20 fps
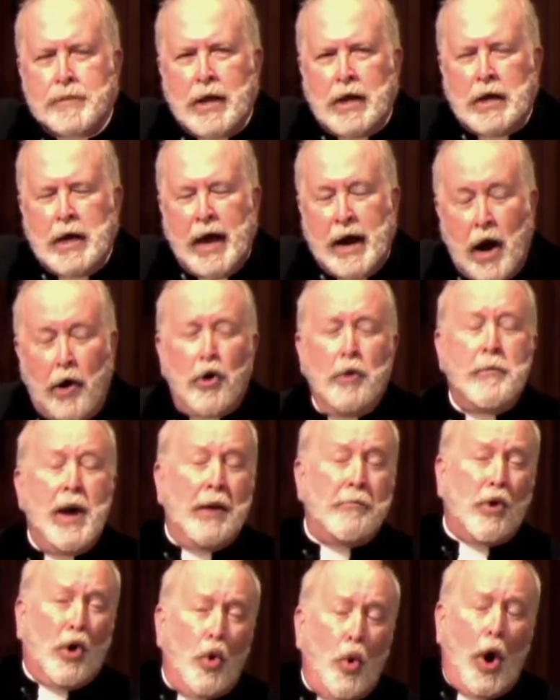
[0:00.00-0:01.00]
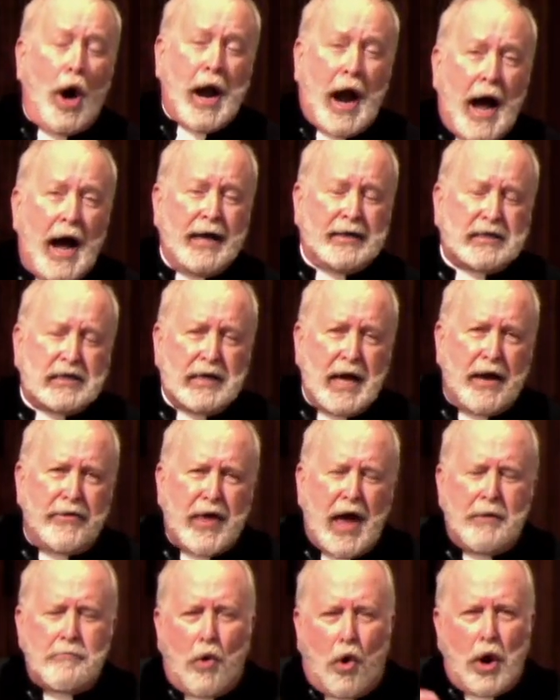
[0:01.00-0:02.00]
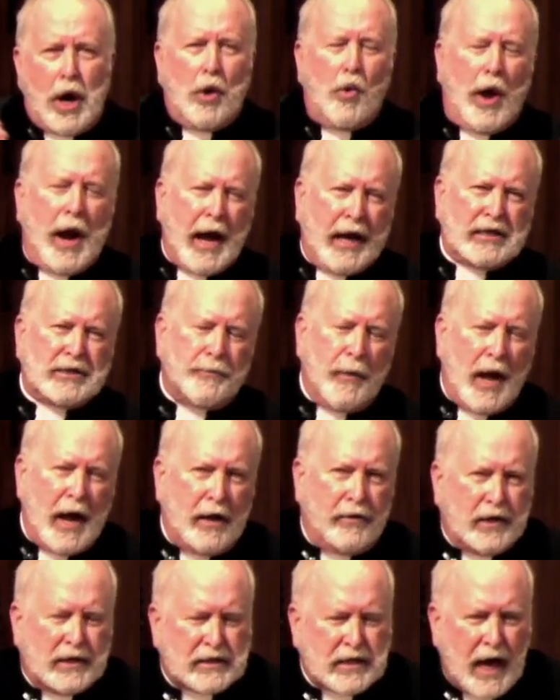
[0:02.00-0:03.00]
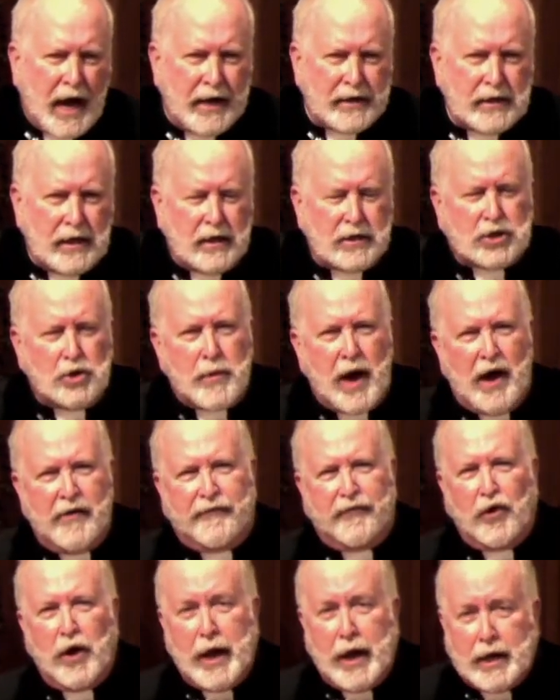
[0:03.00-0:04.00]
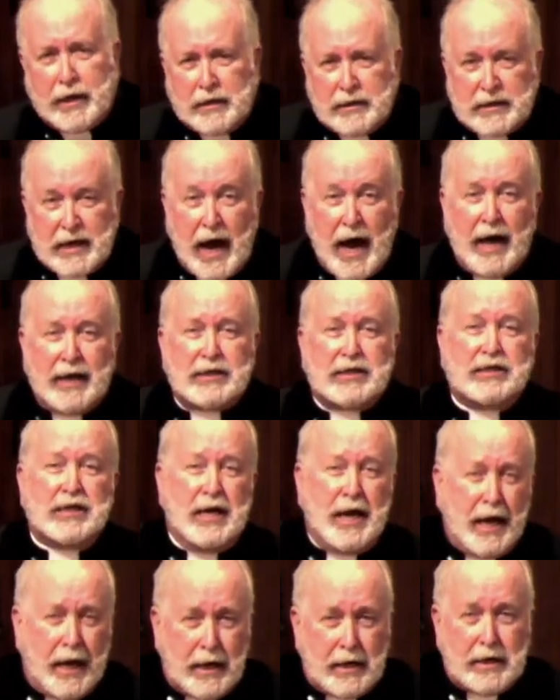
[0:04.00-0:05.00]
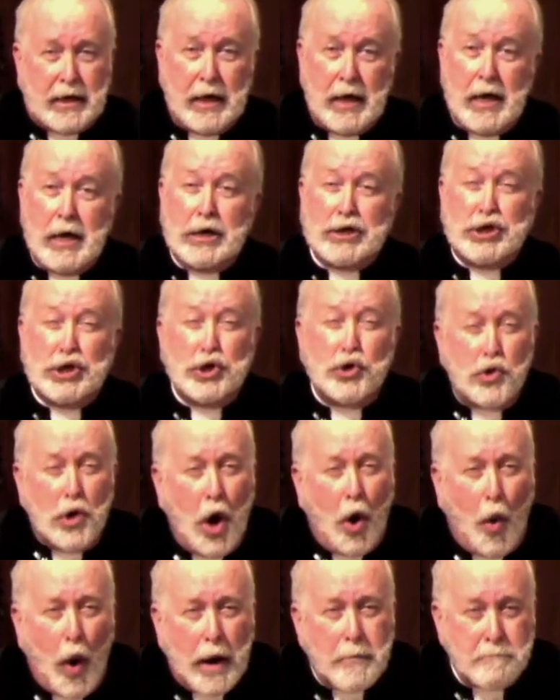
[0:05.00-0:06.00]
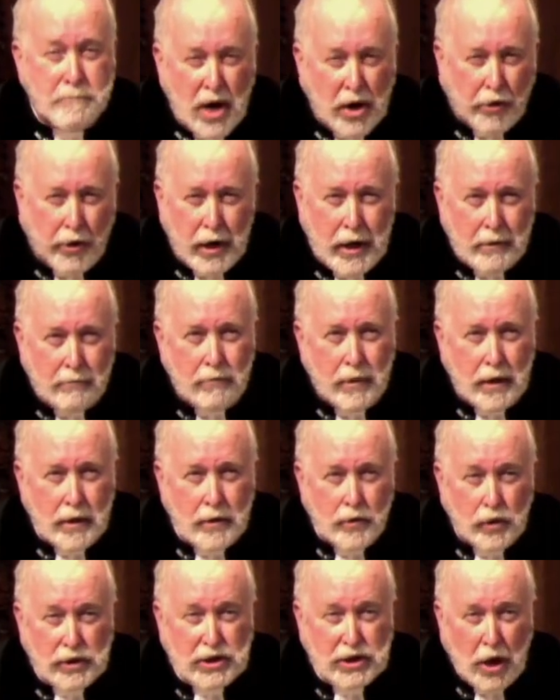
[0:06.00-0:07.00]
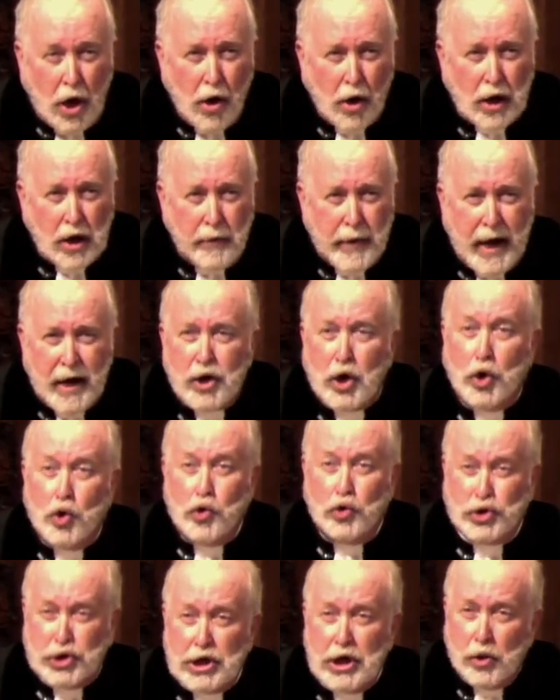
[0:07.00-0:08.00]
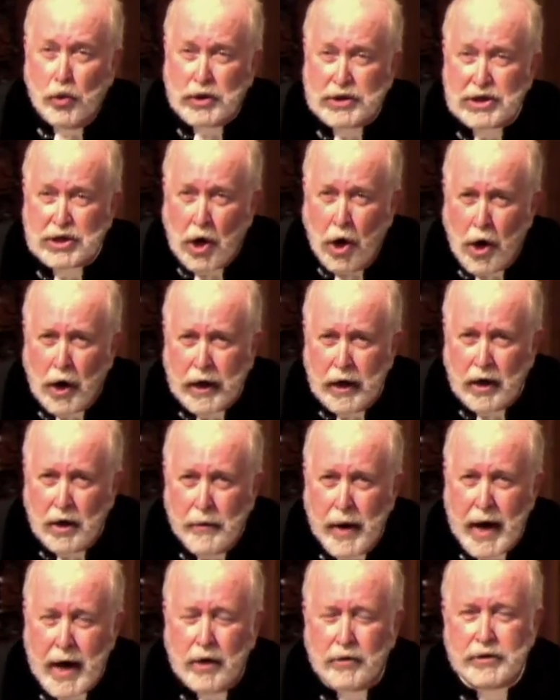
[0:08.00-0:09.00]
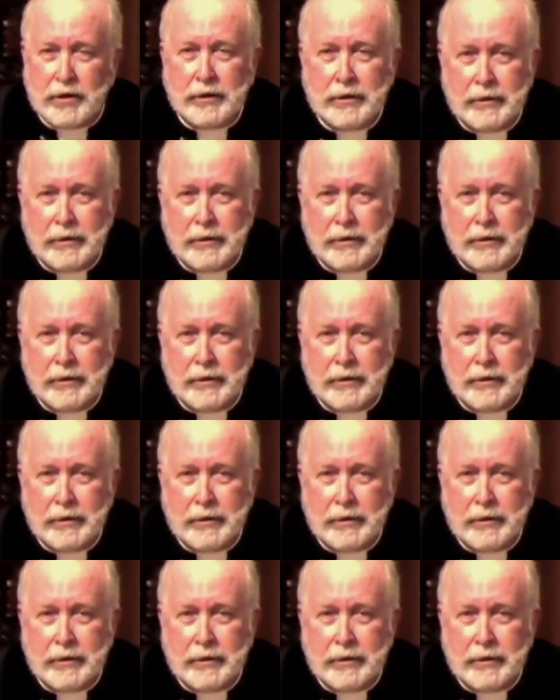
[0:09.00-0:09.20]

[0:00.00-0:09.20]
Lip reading: And I remember what I said that morning when I explained this idea to my friends. I said, do you know what Miriam was talking about, who she was talking about?